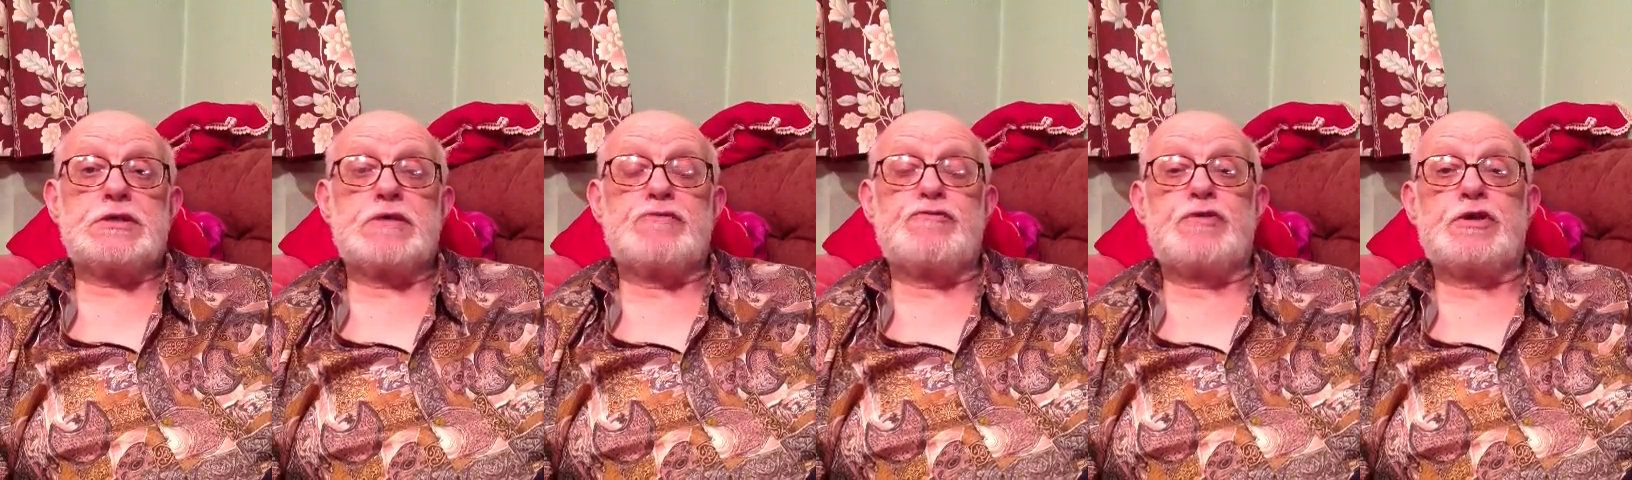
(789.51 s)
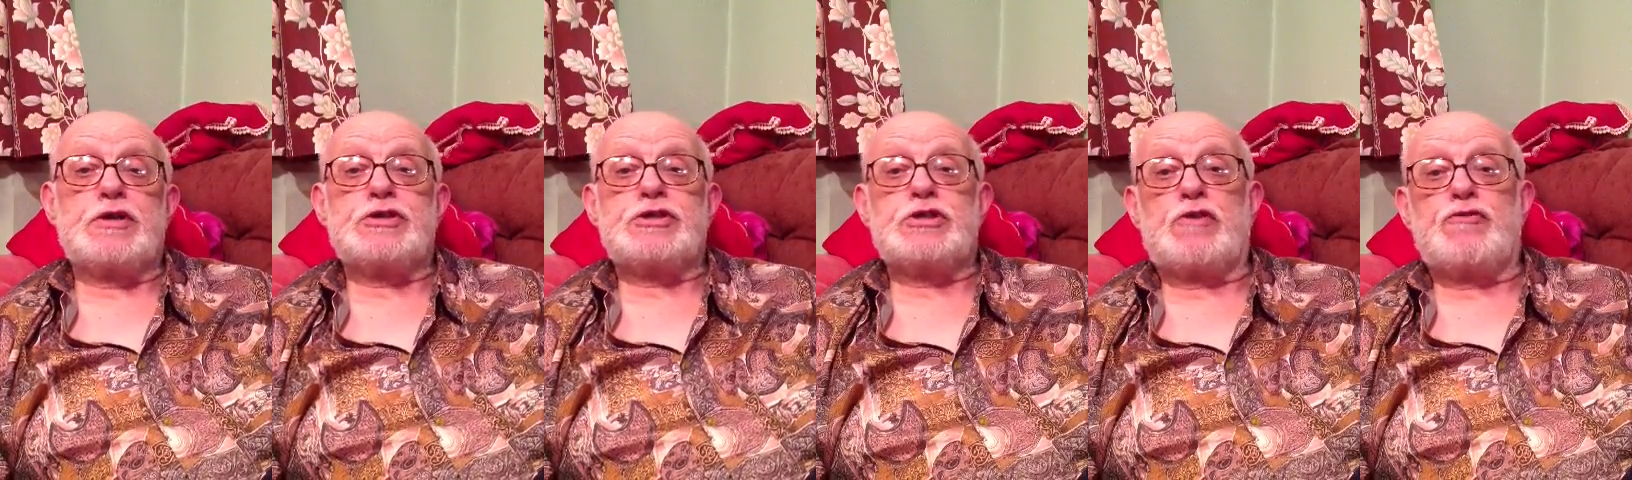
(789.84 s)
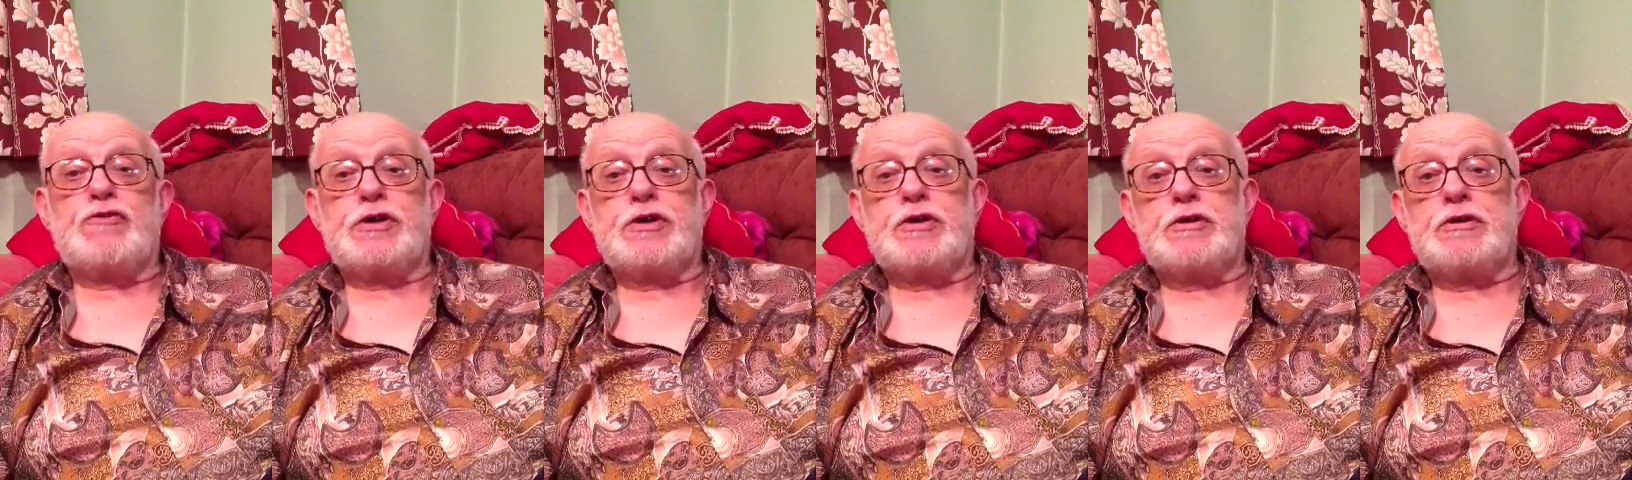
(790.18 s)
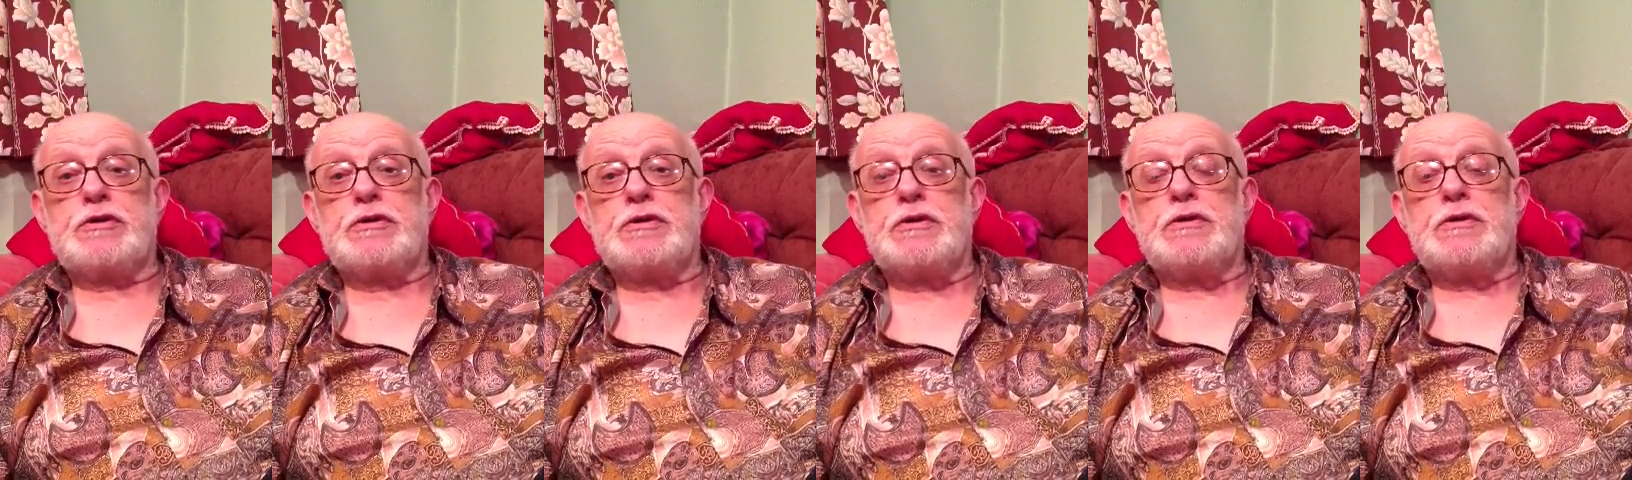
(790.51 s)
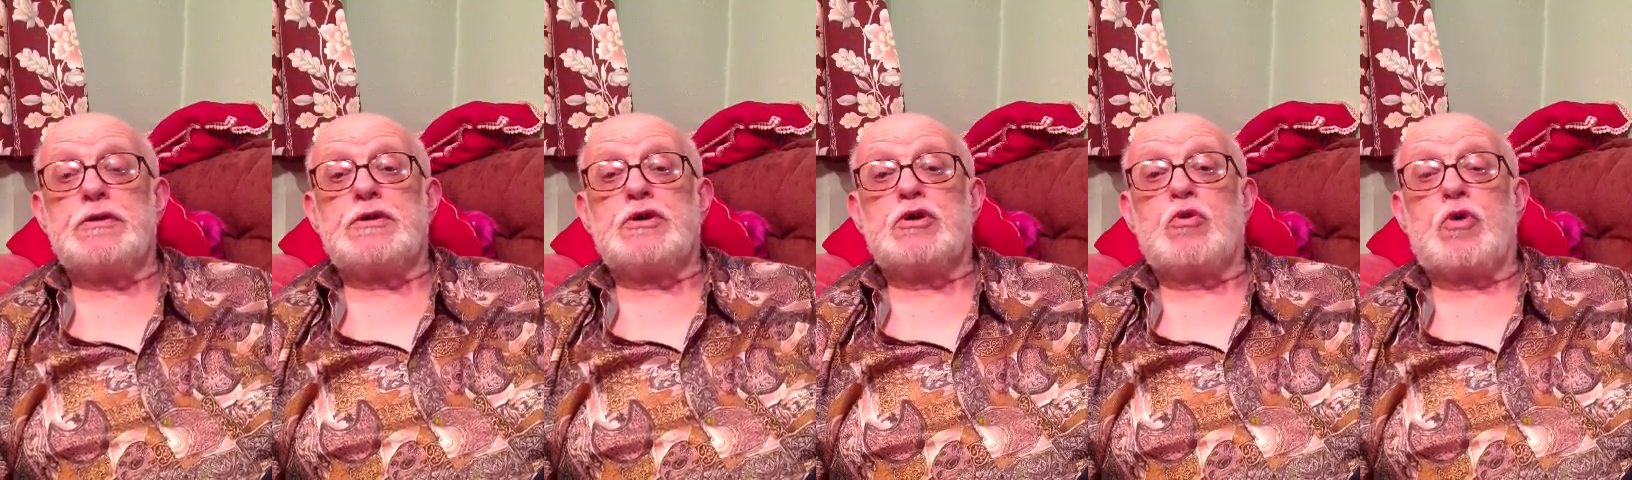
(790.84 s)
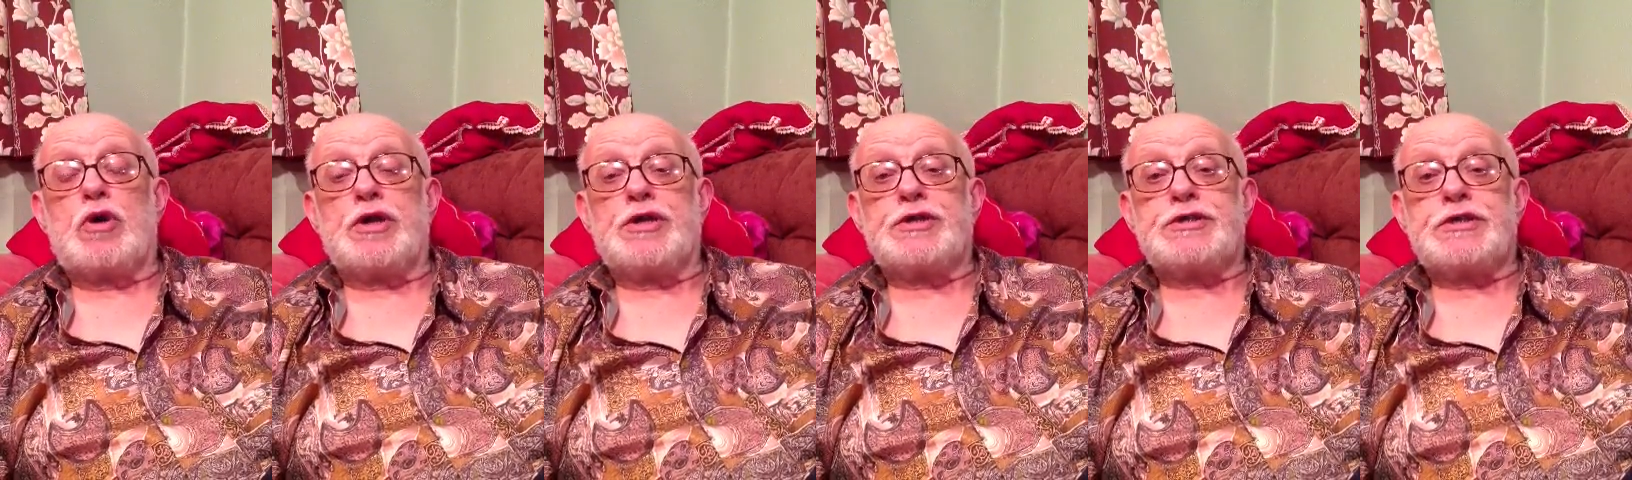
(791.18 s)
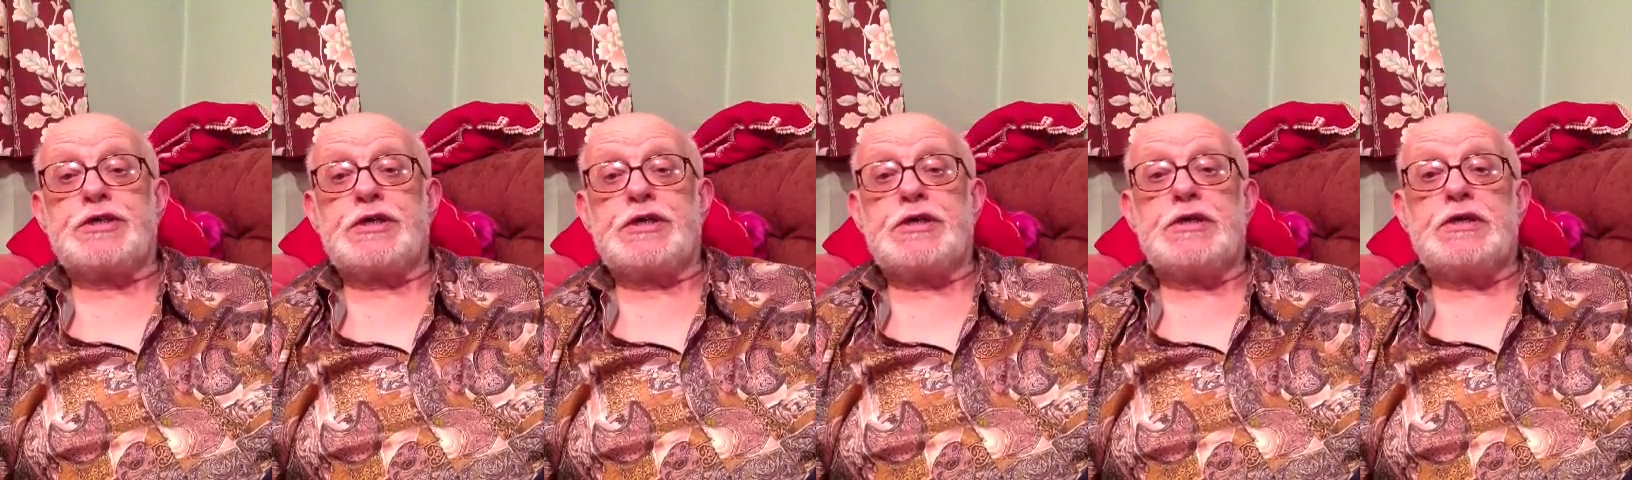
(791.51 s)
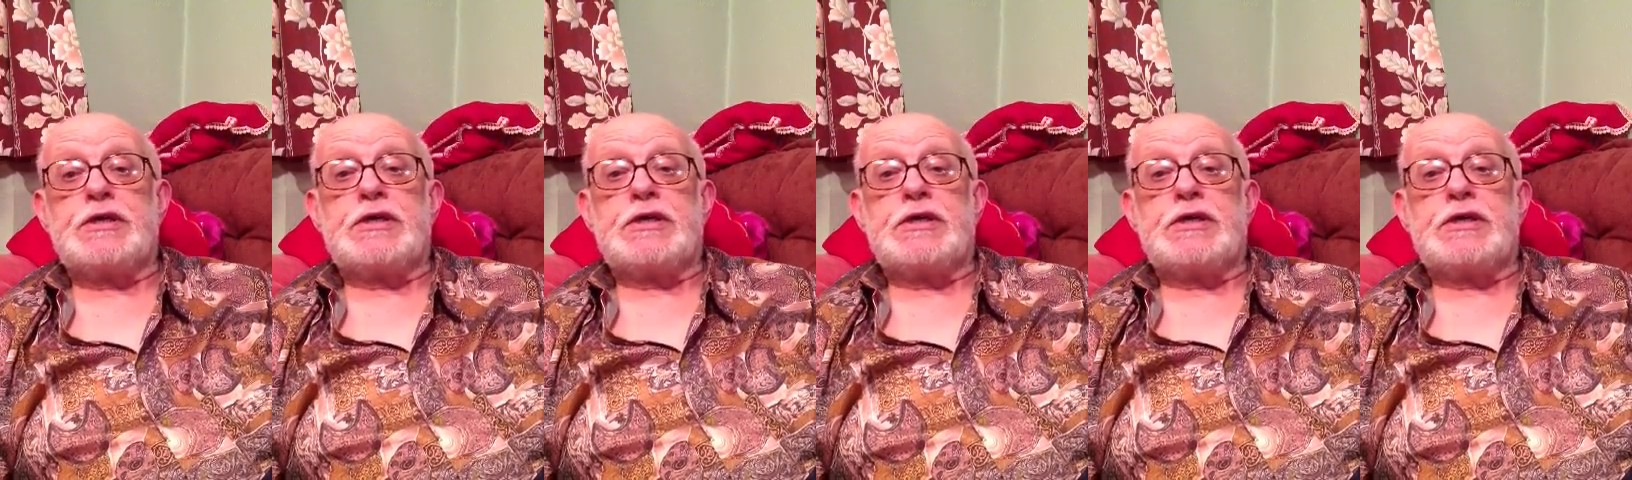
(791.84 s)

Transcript: a philosophical quality,